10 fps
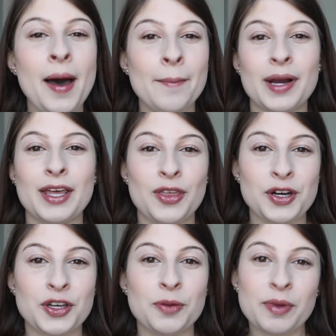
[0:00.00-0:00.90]
but I thought
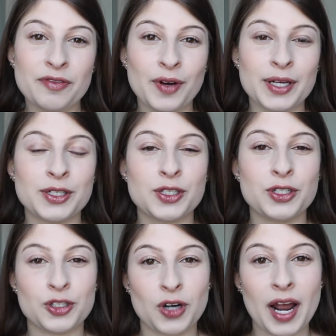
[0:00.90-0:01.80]
it could be fun
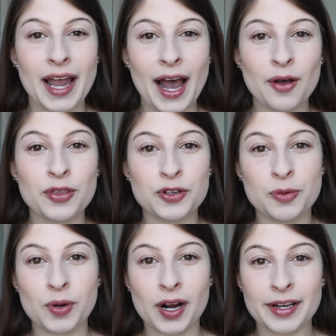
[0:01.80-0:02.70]
to try out the new
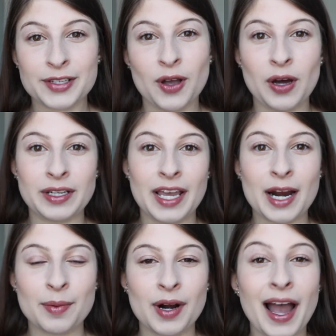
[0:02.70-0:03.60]
products on
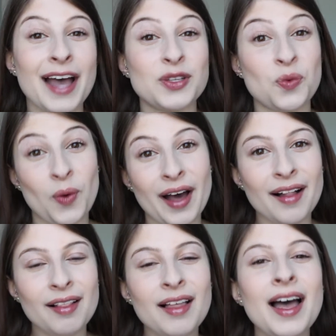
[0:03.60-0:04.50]
camera as
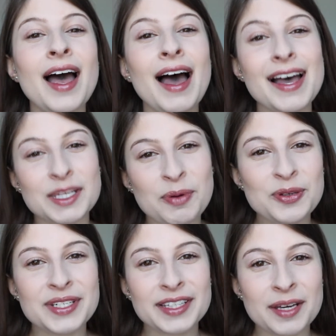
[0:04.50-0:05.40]
well as
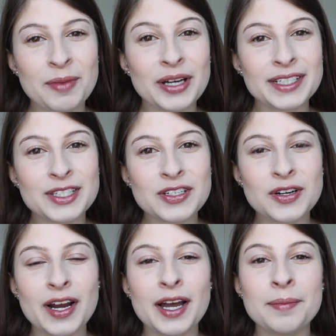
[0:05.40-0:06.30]
posting them on
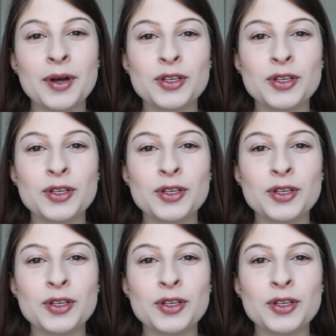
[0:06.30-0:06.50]
Instagram.